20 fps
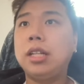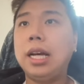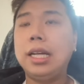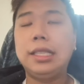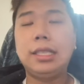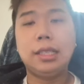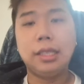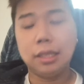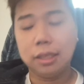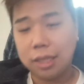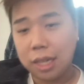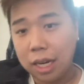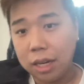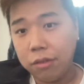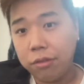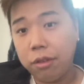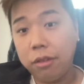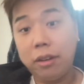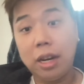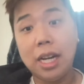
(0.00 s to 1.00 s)
like the kind
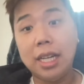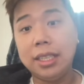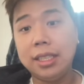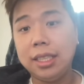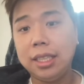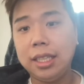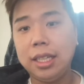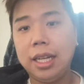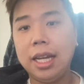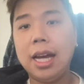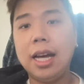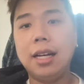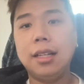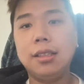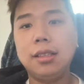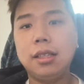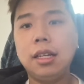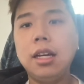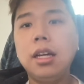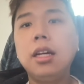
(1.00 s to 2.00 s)
of variety it
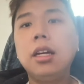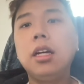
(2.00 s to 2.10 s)
has